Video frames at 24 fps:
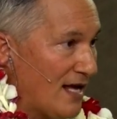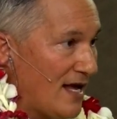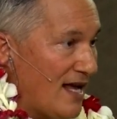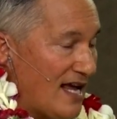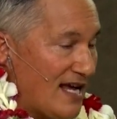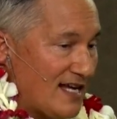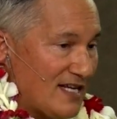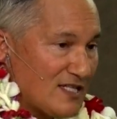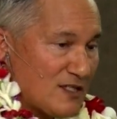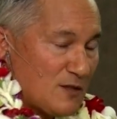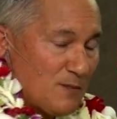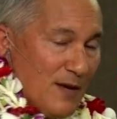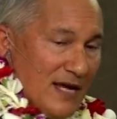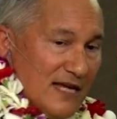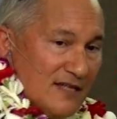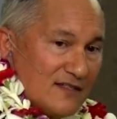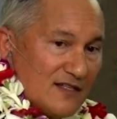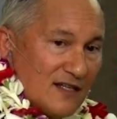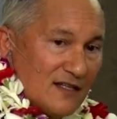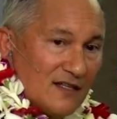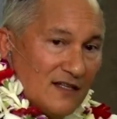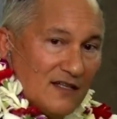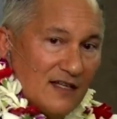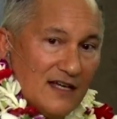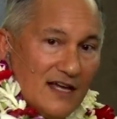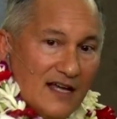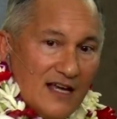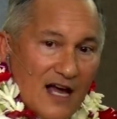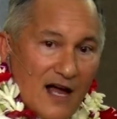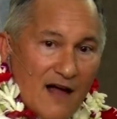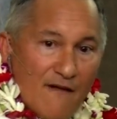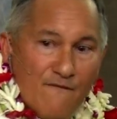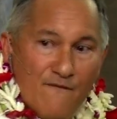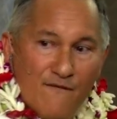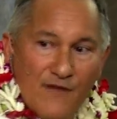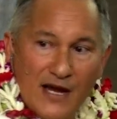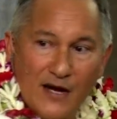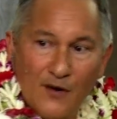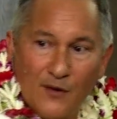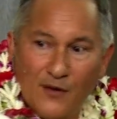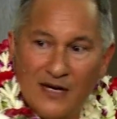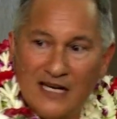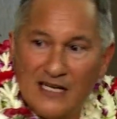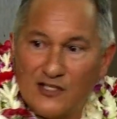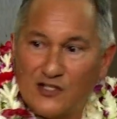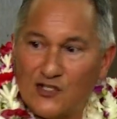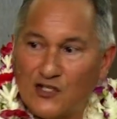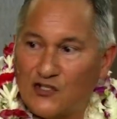And it's basically a
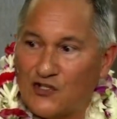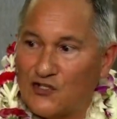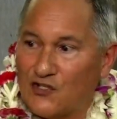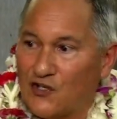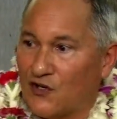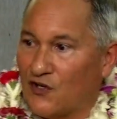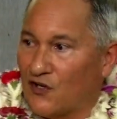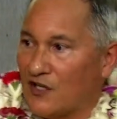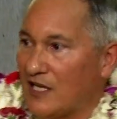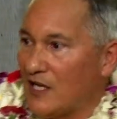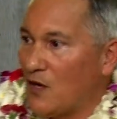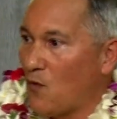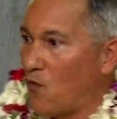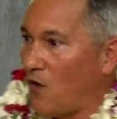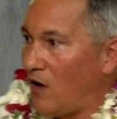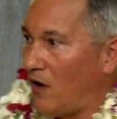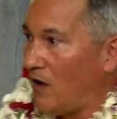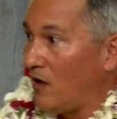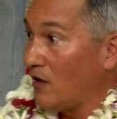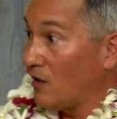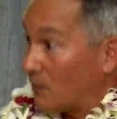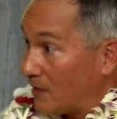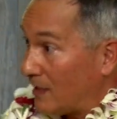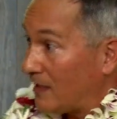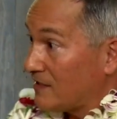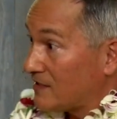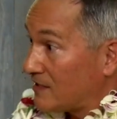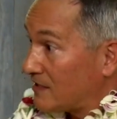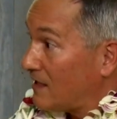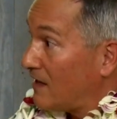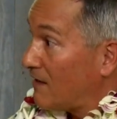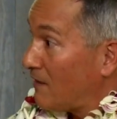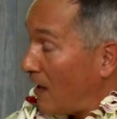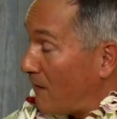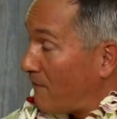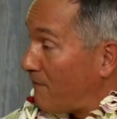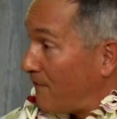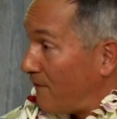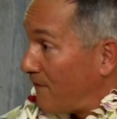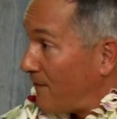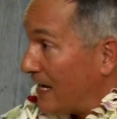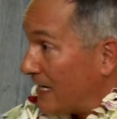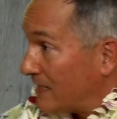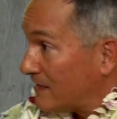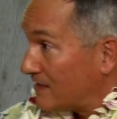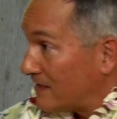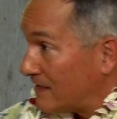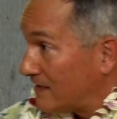very sturdy wall, or else a
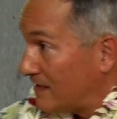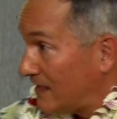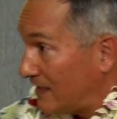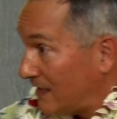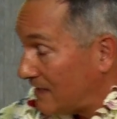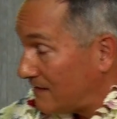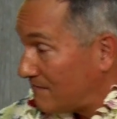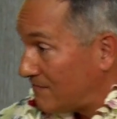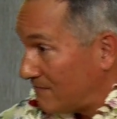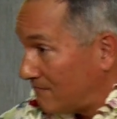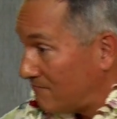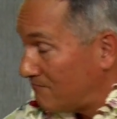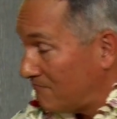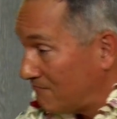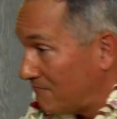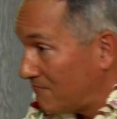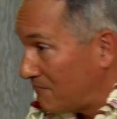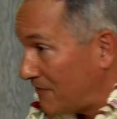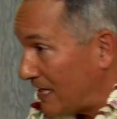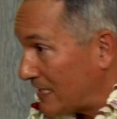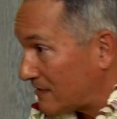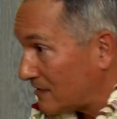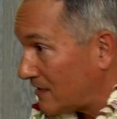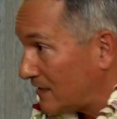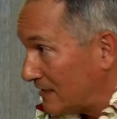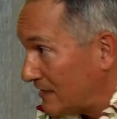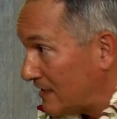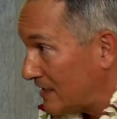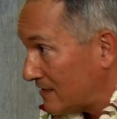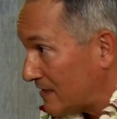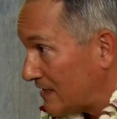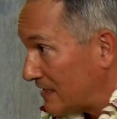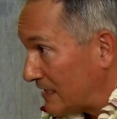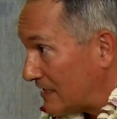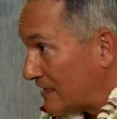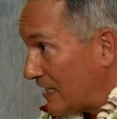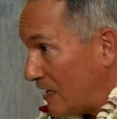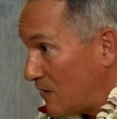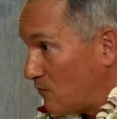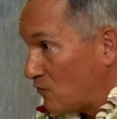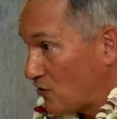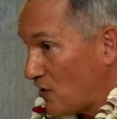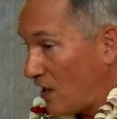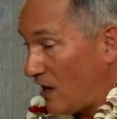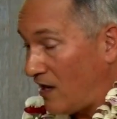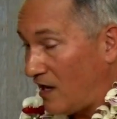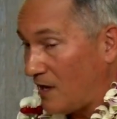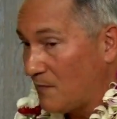fence that basically does the same
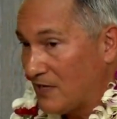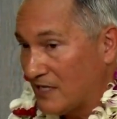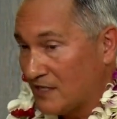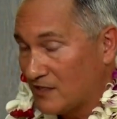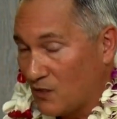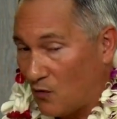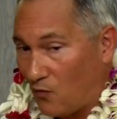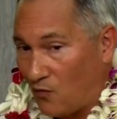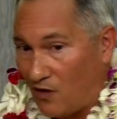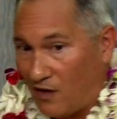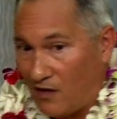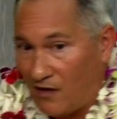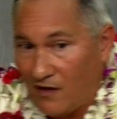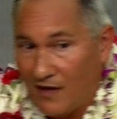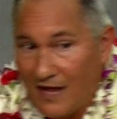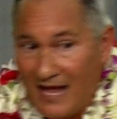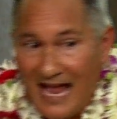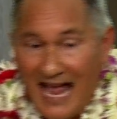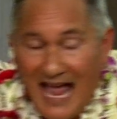job as a wall.